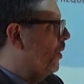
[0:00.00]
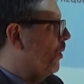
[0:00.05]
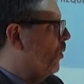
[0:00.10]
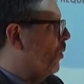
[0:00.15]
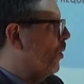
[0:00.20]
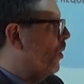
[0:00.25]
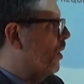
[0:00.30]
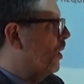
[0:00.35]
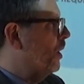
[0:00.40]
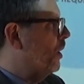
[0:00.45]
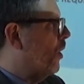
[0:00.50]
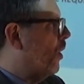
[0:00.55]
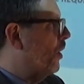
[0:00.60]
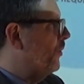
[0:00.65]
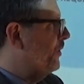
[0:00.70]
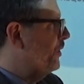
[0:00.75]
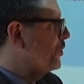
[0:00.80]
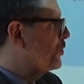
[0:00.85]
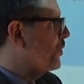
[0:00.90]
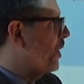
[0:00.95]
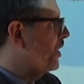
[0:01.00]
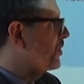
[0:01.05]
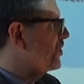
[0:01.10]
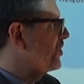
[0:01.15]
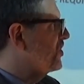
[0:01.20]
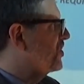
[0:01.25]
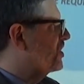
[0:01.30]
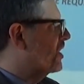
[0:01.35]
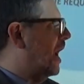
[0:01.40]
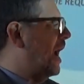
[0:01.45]
or are the
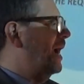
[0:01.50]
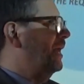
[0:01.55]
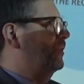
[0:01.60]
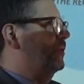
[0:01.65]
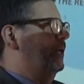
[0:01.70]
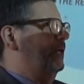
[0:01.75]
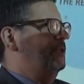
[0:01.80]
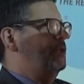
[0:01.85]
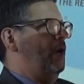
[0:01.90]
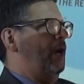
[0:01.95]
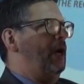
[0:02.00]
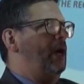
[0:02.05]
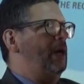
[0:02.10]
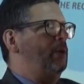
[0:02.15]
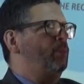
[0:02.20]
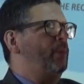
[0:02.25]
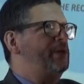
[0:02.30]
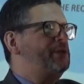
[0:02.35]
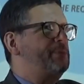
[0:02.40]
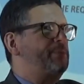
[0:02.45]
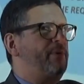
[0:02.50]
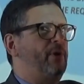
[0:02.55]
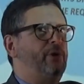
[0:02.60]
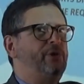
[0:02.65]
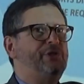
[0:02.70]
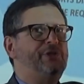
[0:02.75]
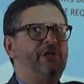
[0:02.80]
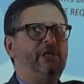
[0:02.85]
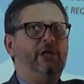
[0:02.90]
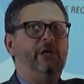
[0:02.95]
instructions silent on which
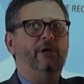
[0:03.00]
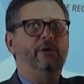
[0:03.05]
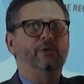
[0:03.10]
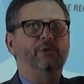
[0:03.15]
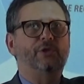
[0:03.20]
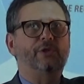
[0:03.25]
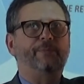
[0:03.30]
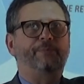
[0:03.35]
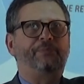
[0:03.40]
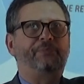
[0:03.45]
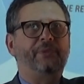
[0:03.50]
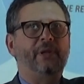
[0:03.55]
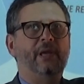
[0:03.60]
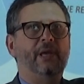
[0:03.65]
approach to use?